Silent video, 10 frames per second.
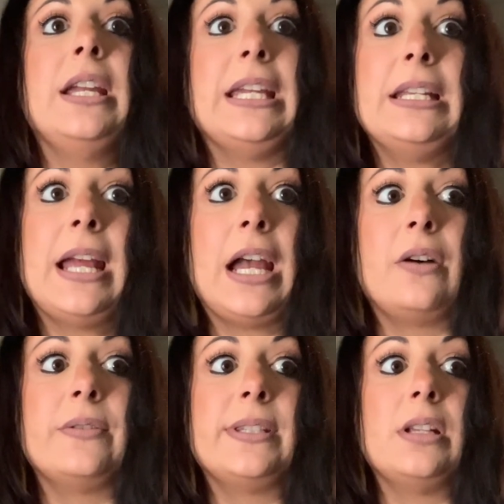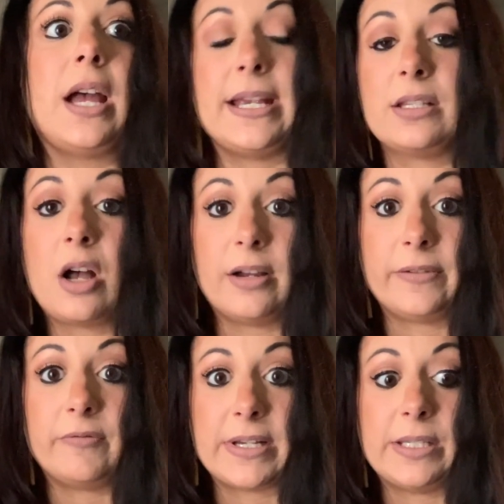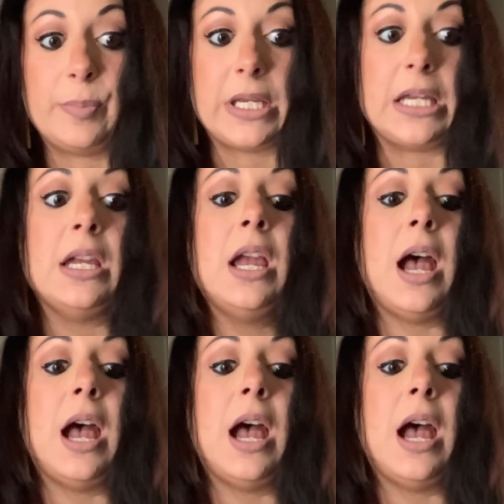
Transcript: in-house iced coffee recipe.